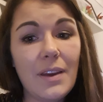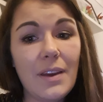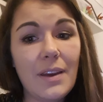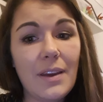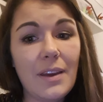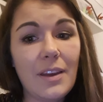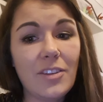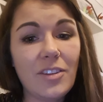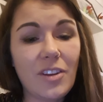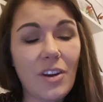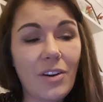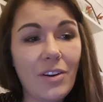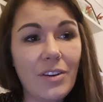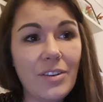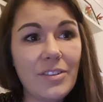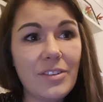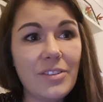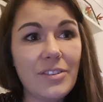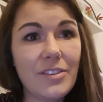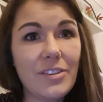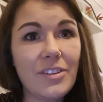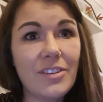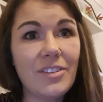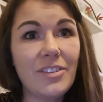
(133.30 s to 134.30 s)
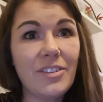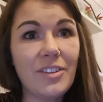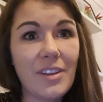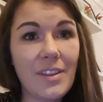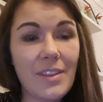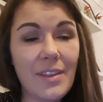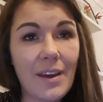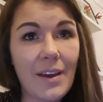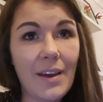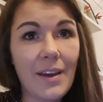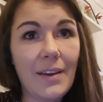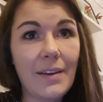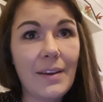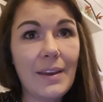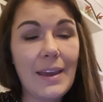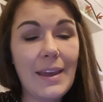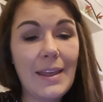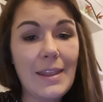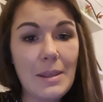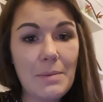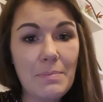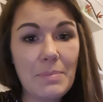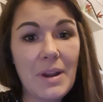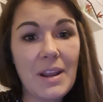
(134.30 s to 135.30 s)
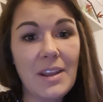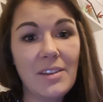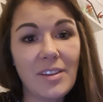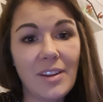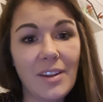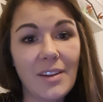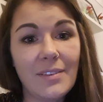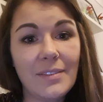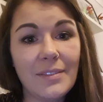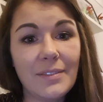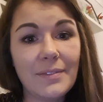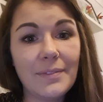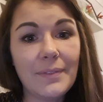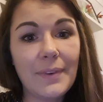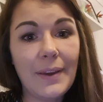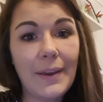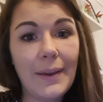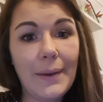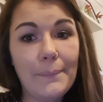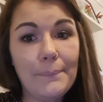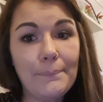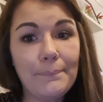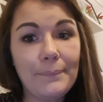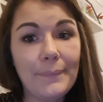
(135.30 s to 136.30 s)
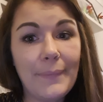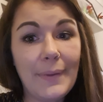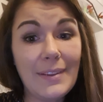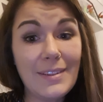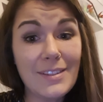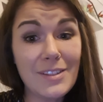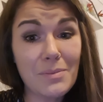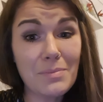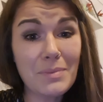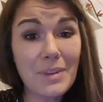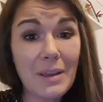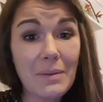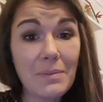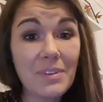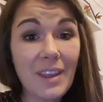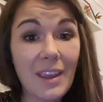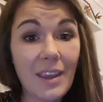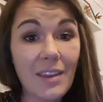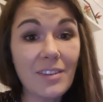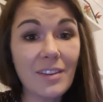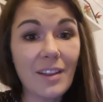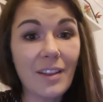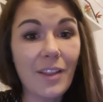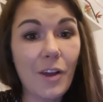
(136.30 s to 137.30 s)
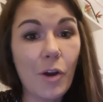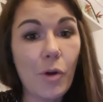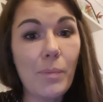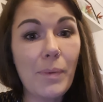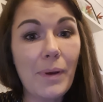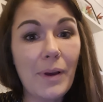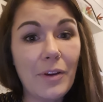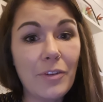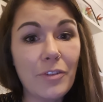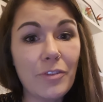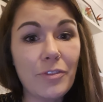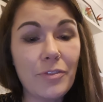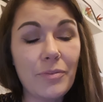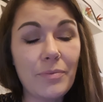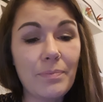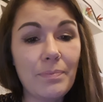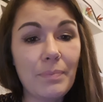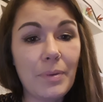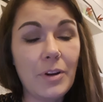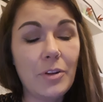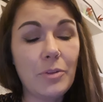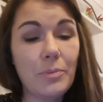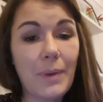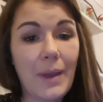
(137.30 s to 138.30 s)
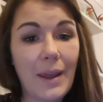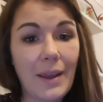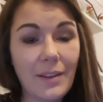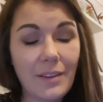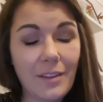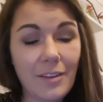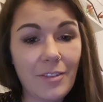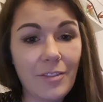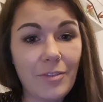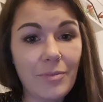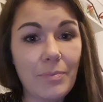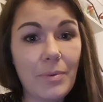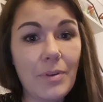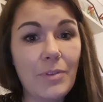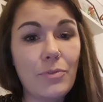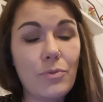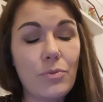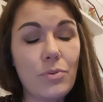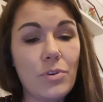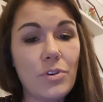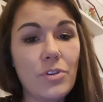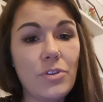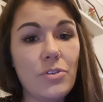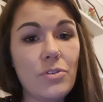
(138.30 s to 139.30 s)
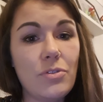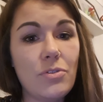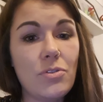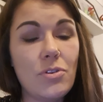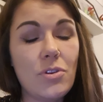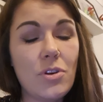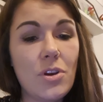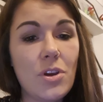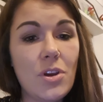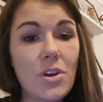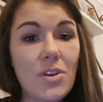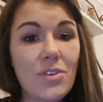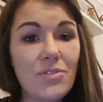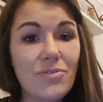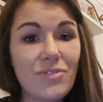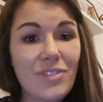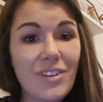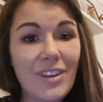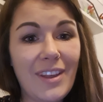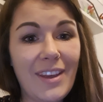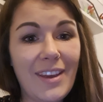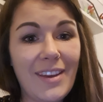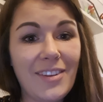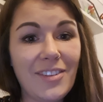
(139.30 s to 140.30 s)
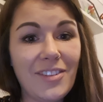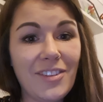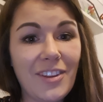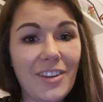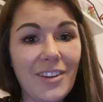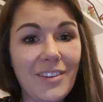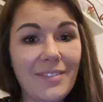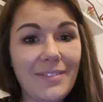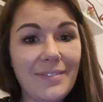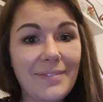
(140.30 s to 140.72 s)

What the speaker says: It's hard to see that in the present, and sometimes takes a little bit of perspective before you realise that